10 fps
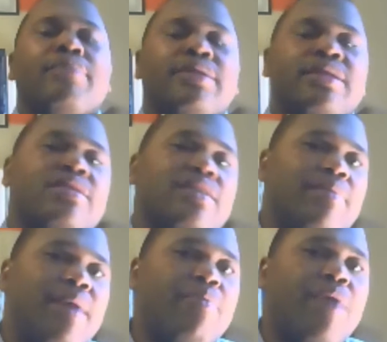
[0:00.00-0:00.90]
position in
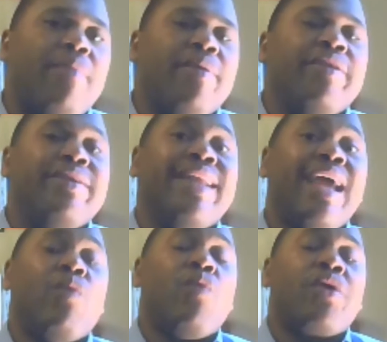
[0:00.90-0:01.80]
my primary
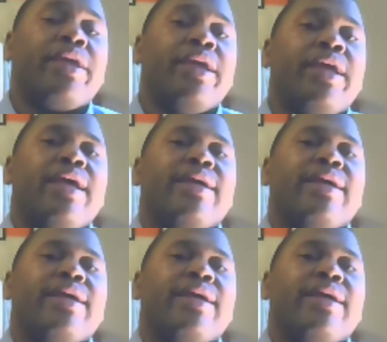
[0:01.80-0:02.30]
networking